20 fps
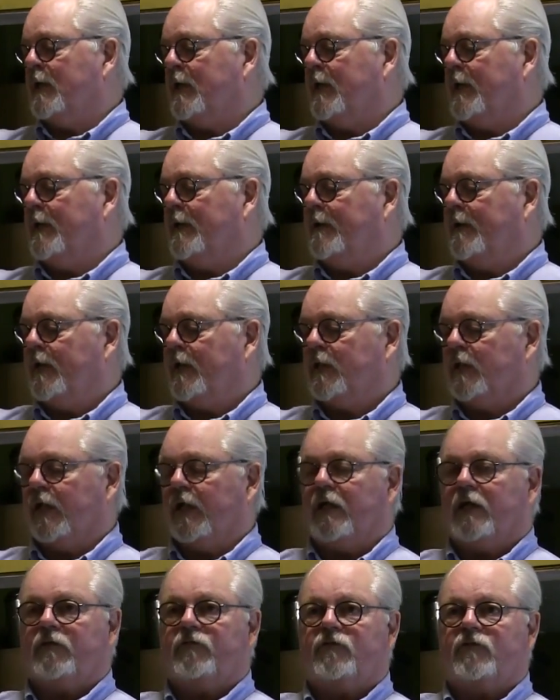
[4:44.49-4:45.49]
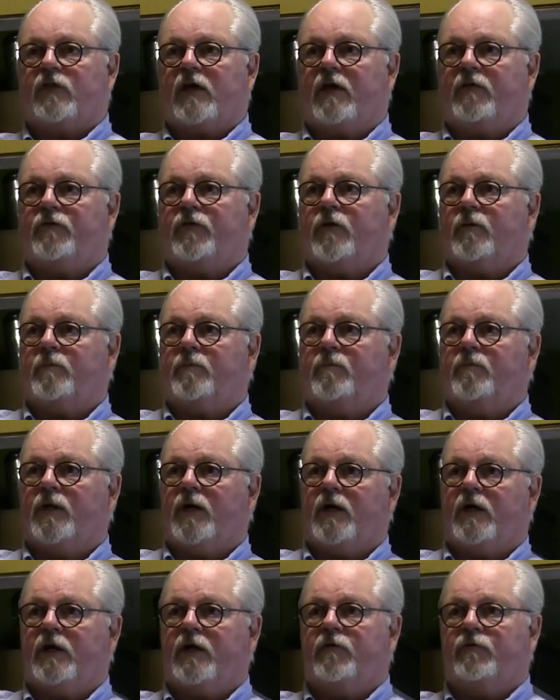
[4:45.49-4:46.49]
uh, and let us have your
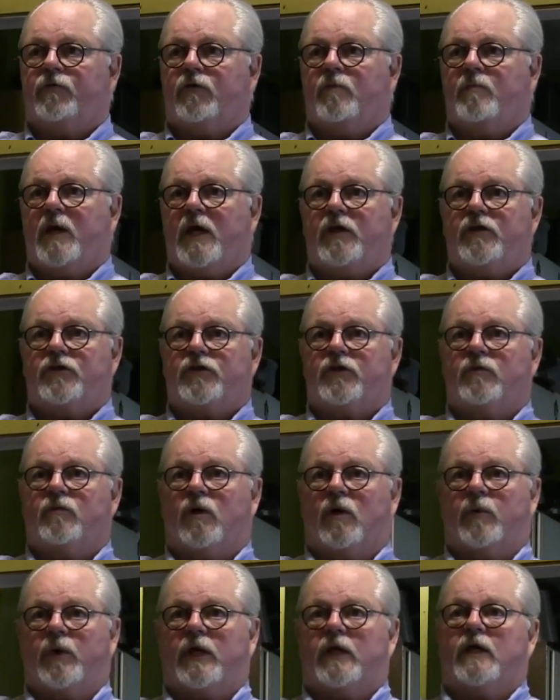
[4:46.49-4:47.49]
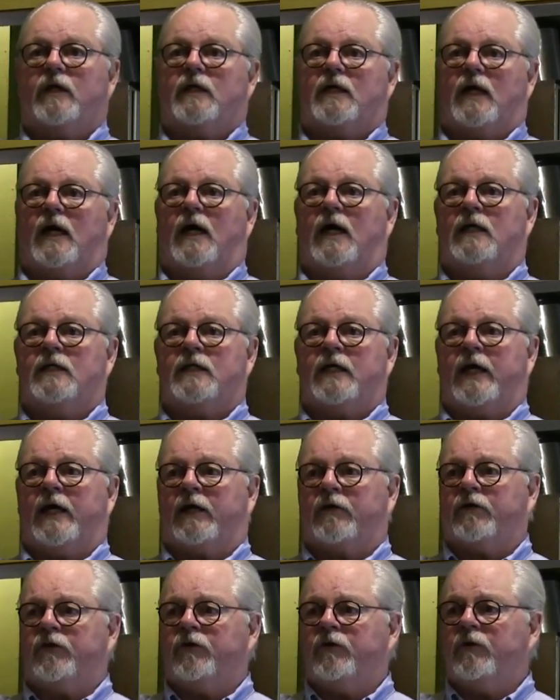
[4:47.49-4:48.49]
uh, information where we can
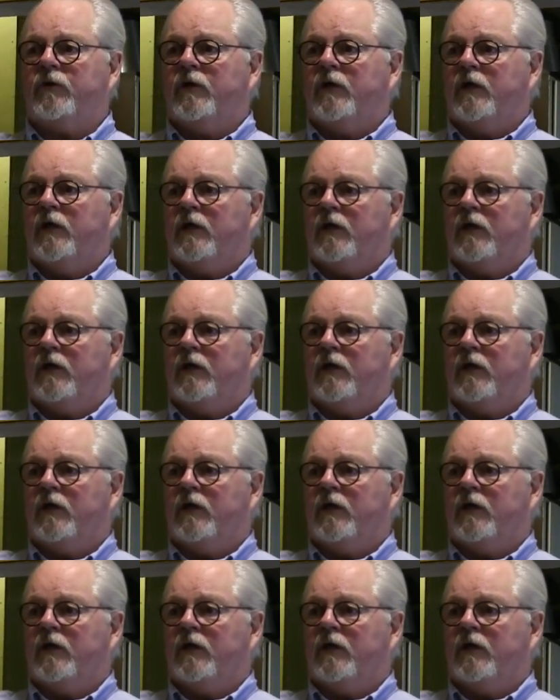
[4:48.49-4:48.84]
contact you